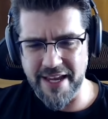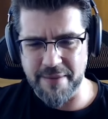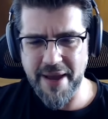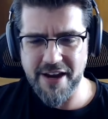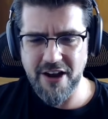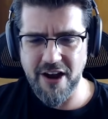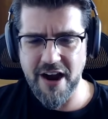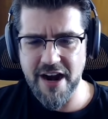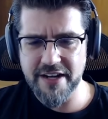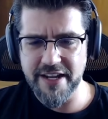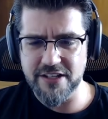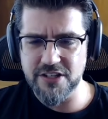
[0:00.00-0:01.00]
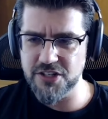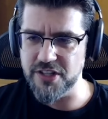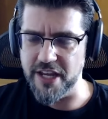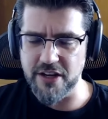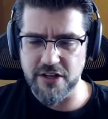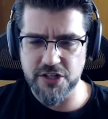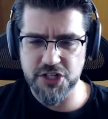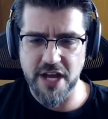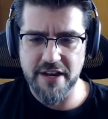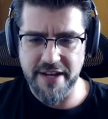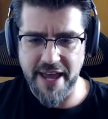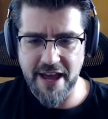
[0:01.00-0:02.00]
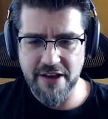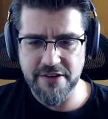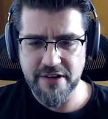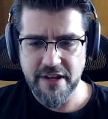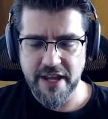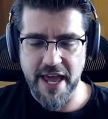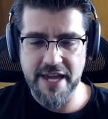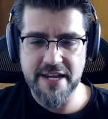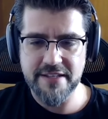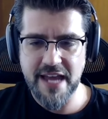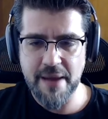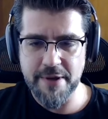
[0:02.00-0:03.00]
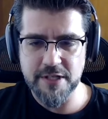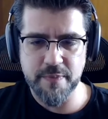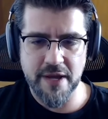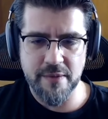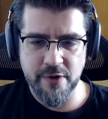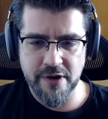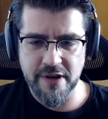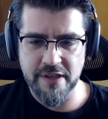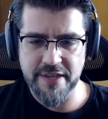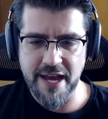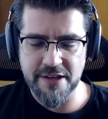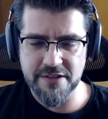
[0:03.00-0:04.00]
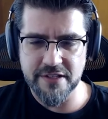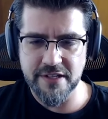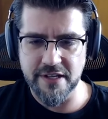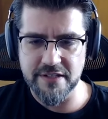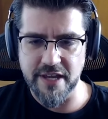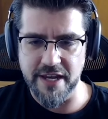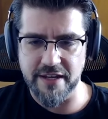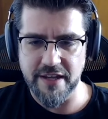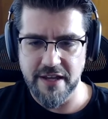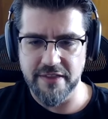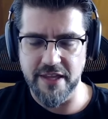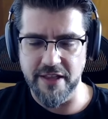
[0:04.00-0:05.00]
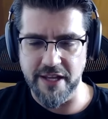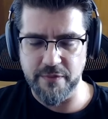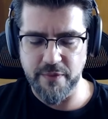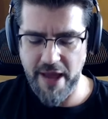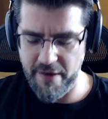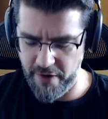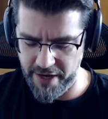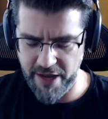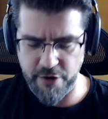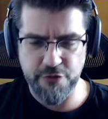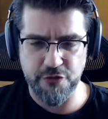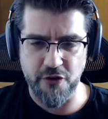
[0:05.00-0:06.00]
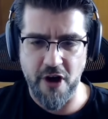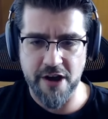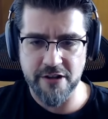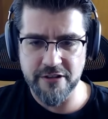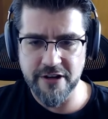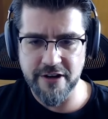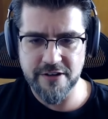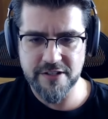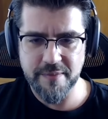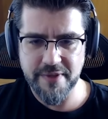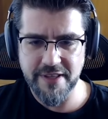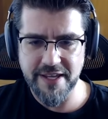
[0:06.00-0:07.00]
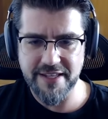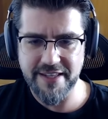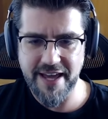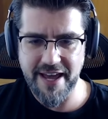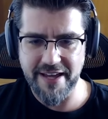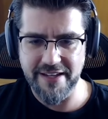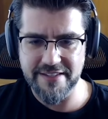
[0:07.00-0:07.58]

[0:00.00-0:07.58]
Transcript: Like my card gets like shut down anytime I spend more than a thousand. It's like they like have I get a fraud alert or something like that.